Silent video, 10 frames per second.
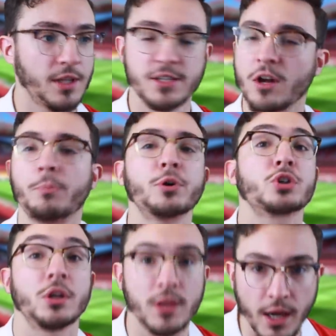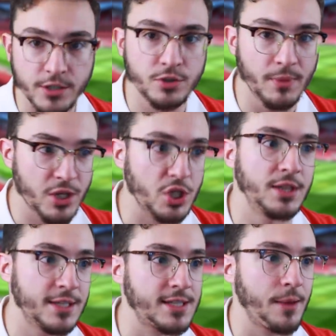Let's not push our luck too much in
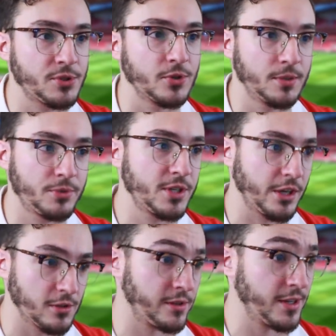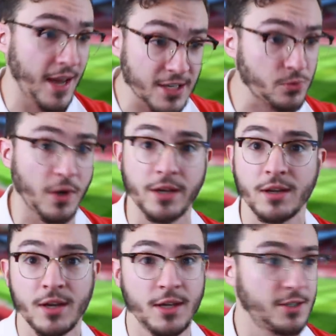this episode in particular. The next one
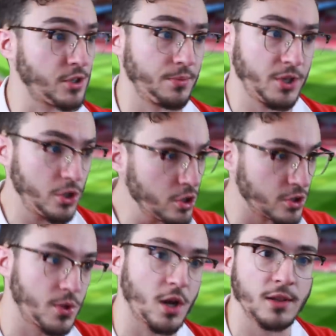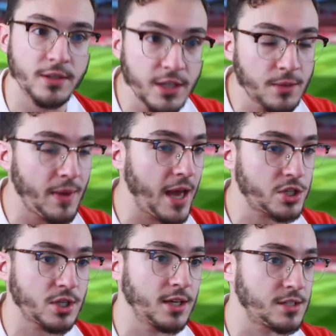is going to be huge. We've got a league
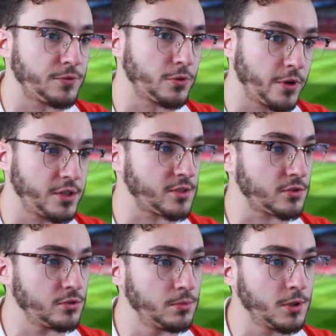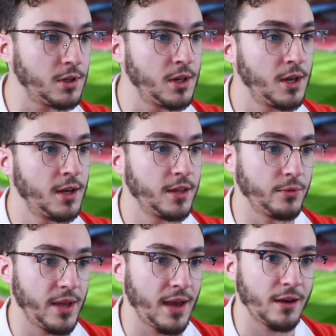match against Vitória Setúbal, and then
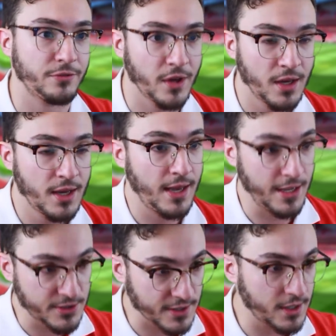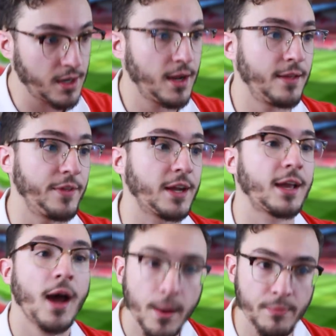we have Inter, and then a
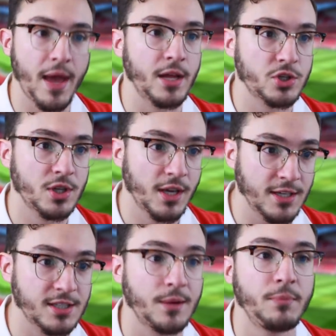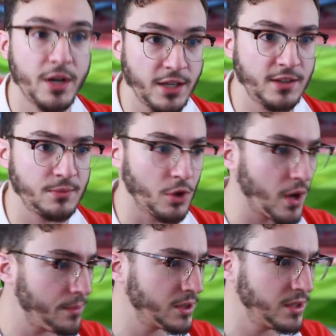cup match against Marítimo.
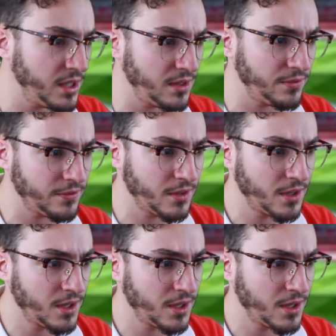I believe